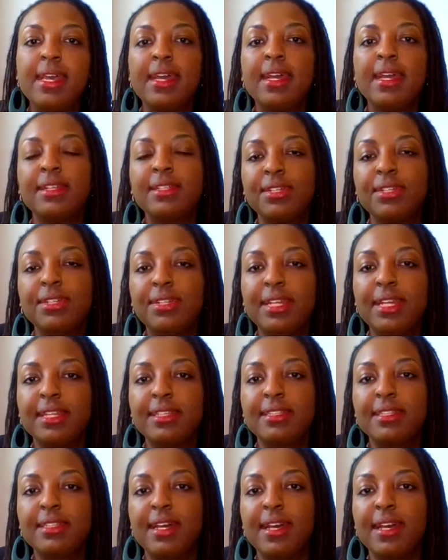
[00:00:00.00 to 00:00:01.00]
Until
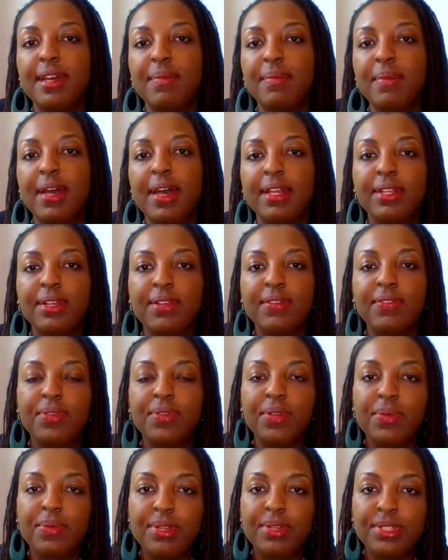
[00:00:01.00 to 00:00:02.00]
next time, I look
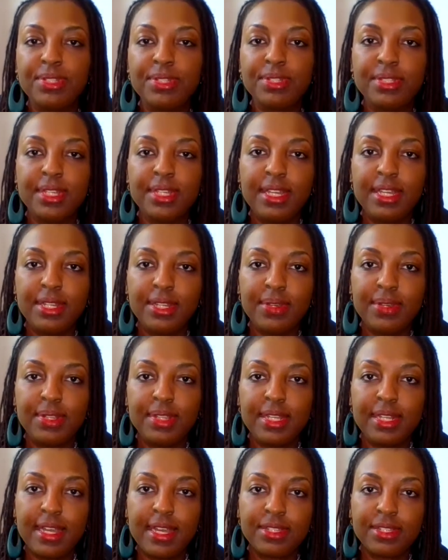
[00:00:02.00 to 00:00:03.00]
forward to seeing you in the
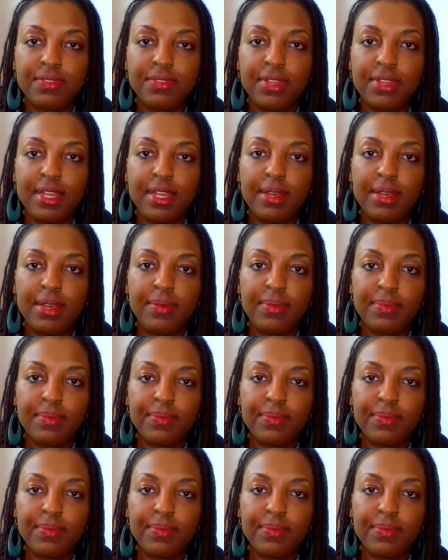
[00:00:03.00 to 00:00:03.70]
next video.